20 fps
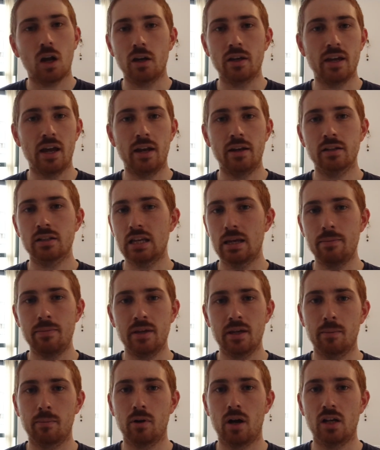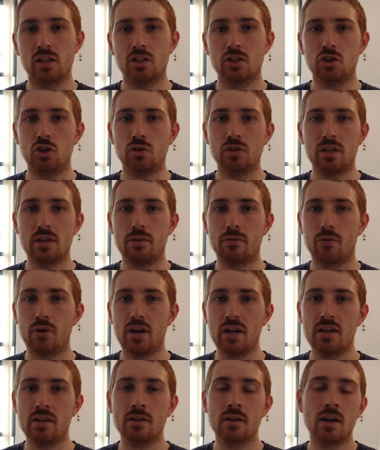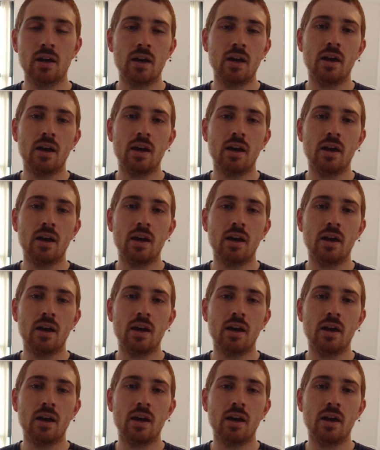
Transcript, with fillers: Again, same thing applies as UT3.